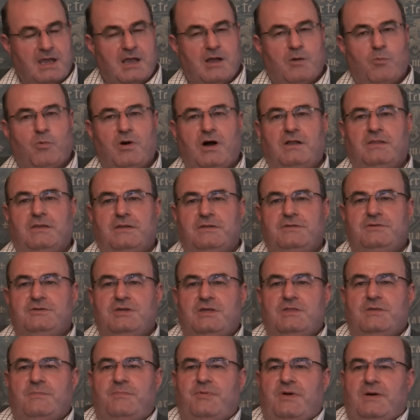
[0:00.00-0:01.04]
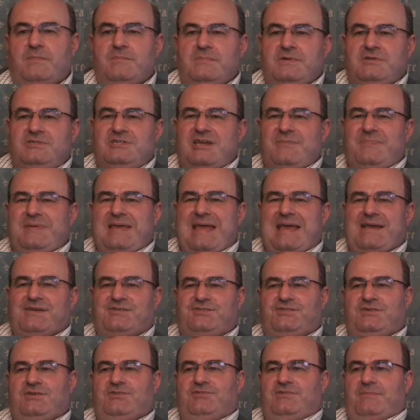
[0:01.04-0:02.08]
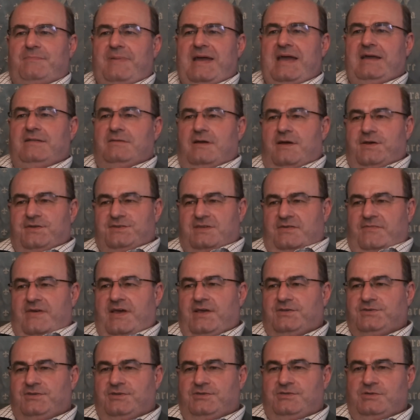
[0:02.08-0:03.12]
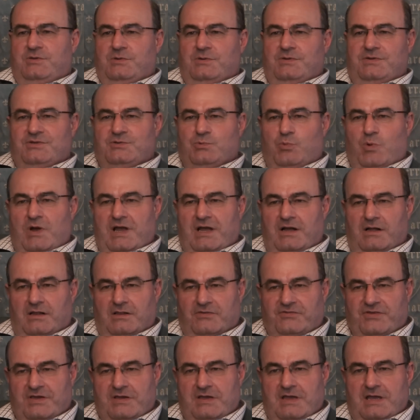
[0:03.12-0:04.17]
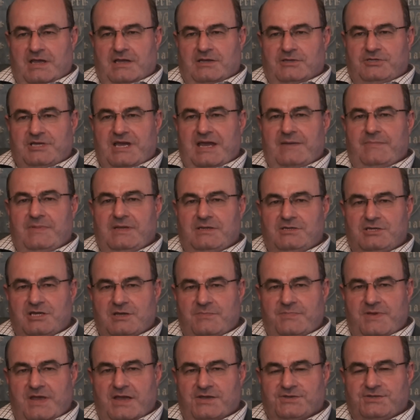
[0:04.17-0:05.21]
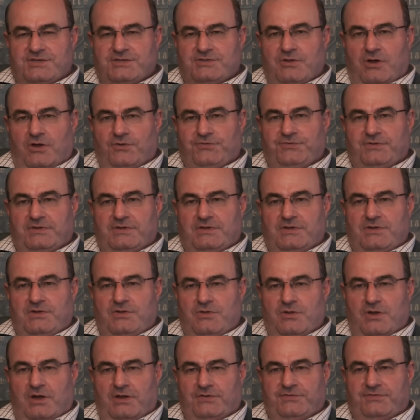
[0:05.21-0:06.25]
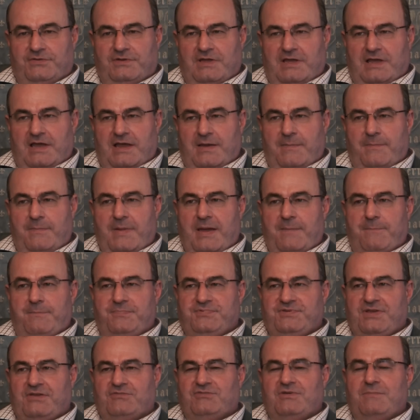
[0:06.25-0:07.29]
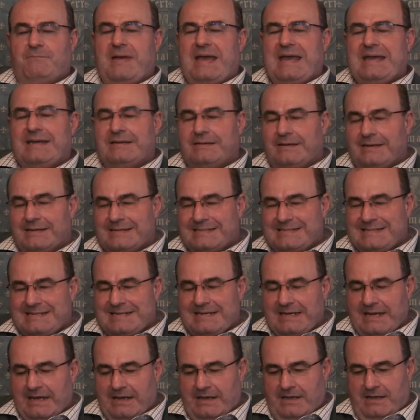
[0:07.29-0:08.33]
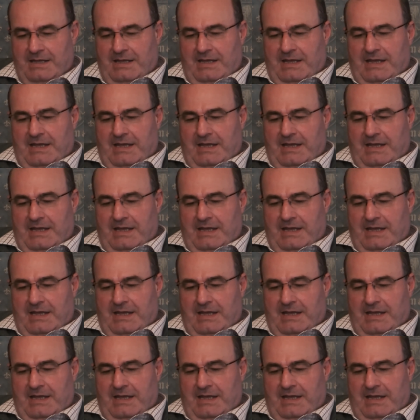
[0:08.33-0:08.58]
Well, the problem with GPS is the bad guys have access to it as well. So jamming GPS is not such a bad idea.